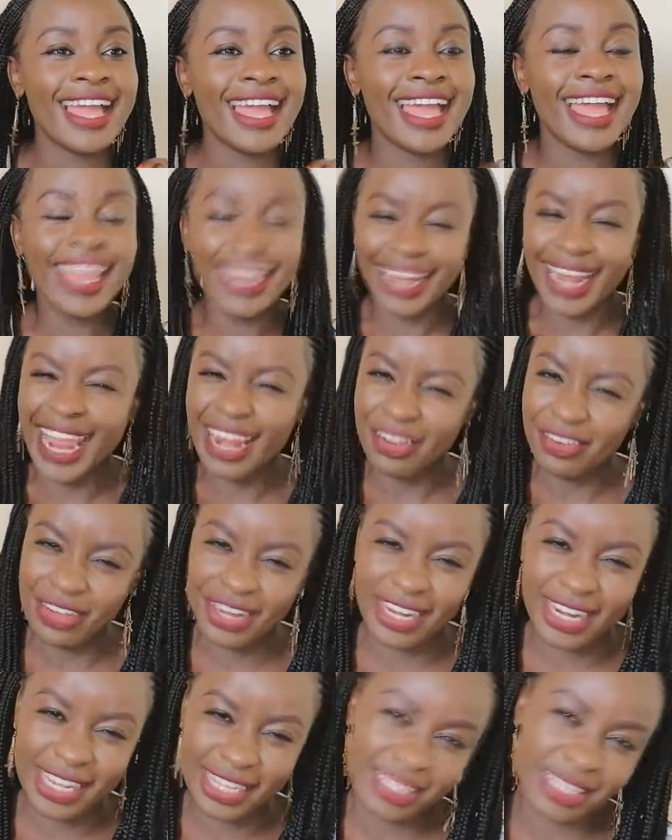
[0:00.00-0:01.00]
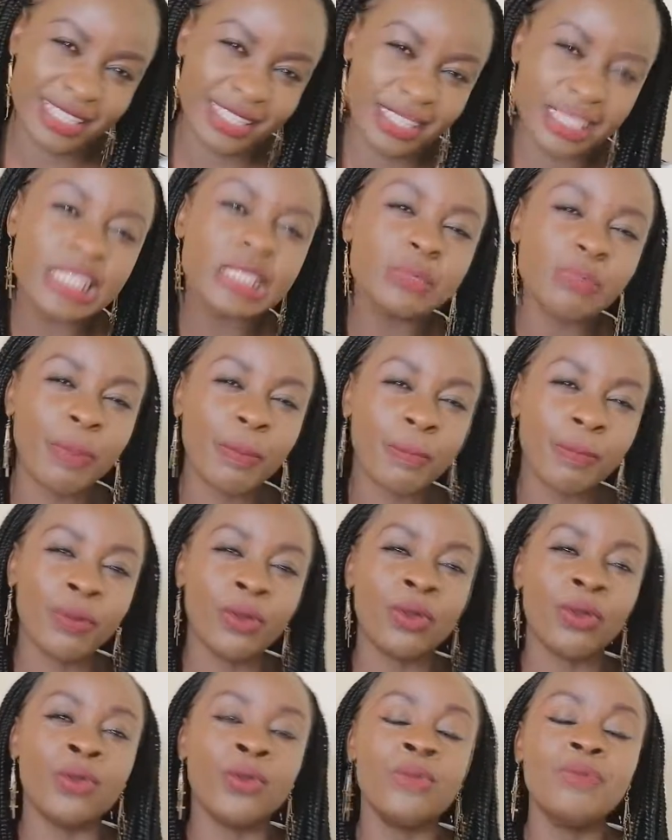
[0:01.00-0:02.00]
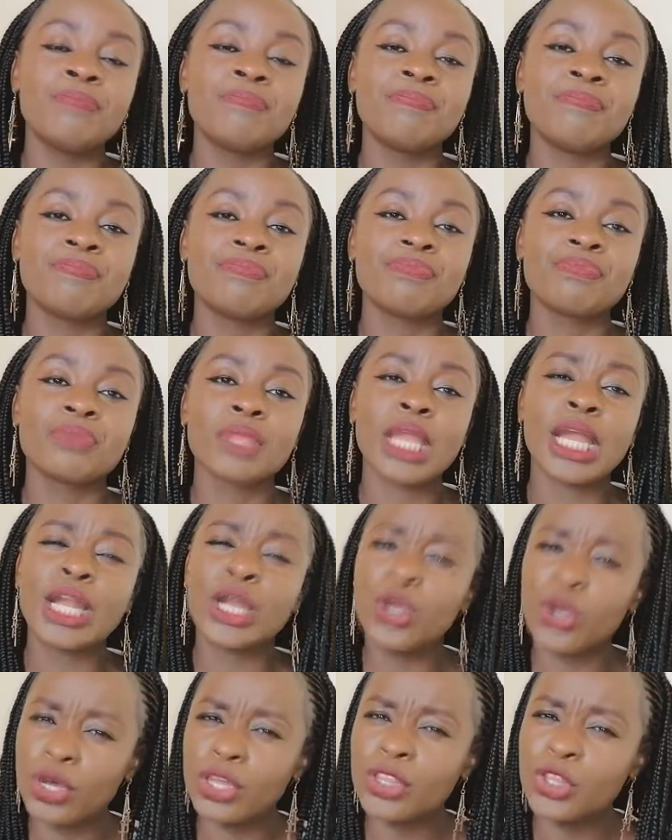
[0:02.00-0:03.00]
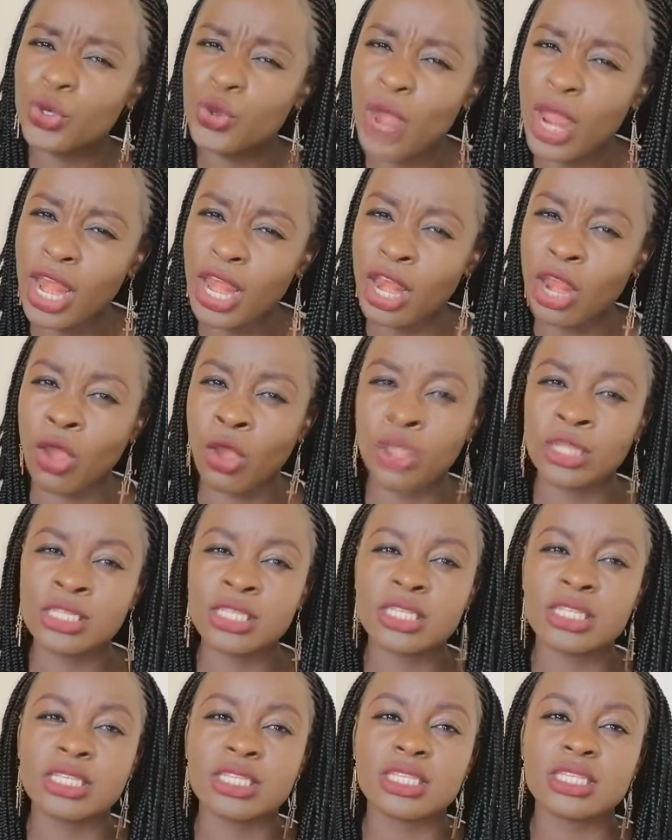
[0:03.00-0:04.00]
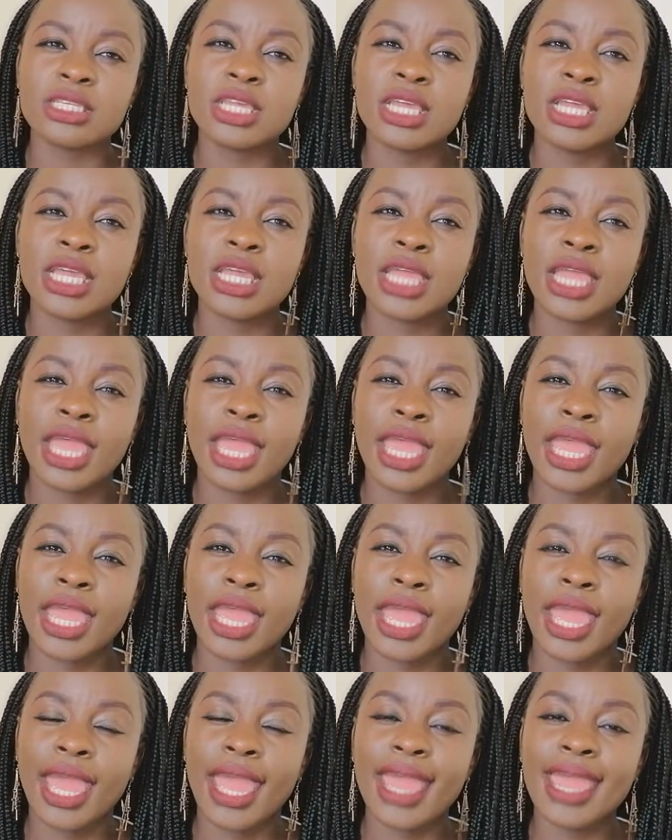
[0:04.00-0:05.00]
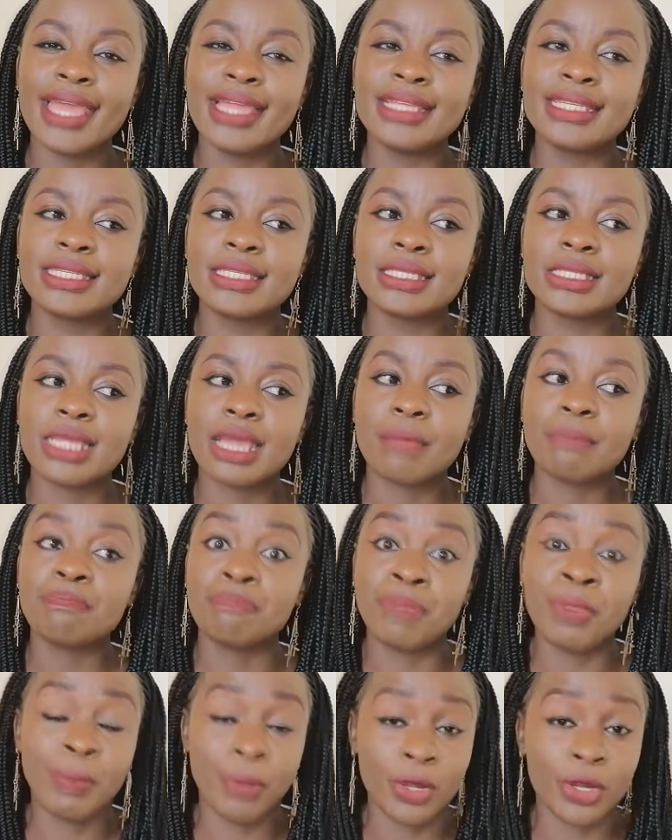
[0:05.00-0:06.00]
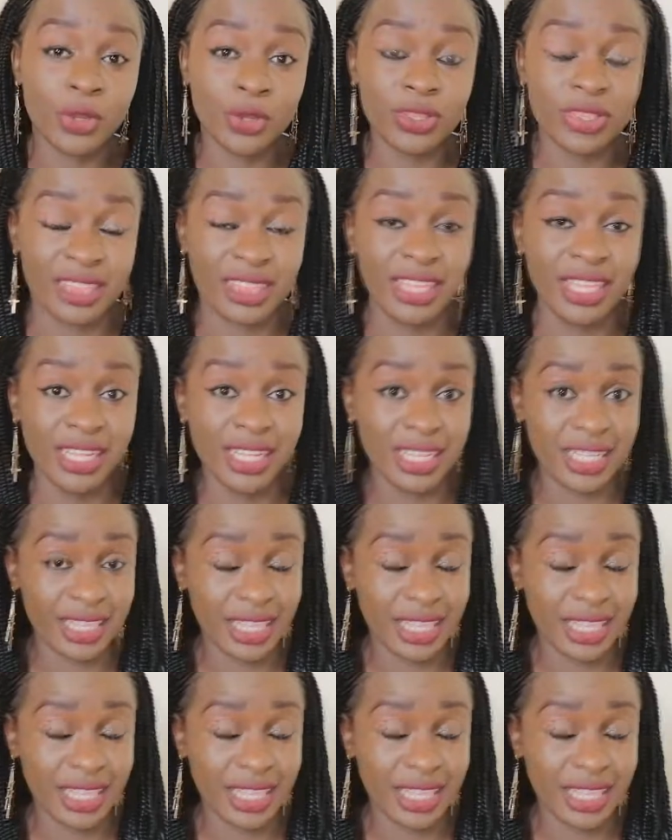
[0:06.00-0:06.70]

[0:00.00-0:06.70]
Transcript: And I realize that these people go through a lot, and people don't think